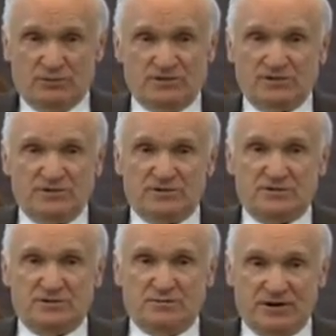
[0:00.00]
to each
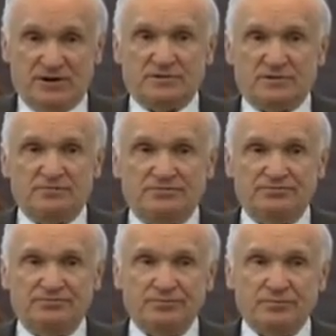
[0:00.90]
other.
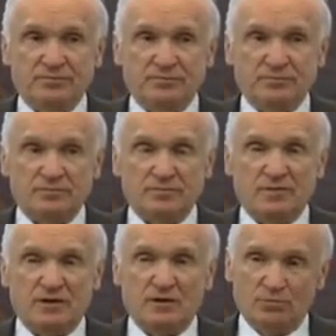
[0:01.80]
So it's
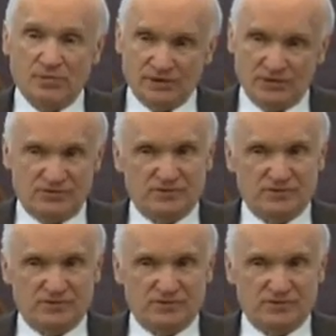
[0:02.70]
very important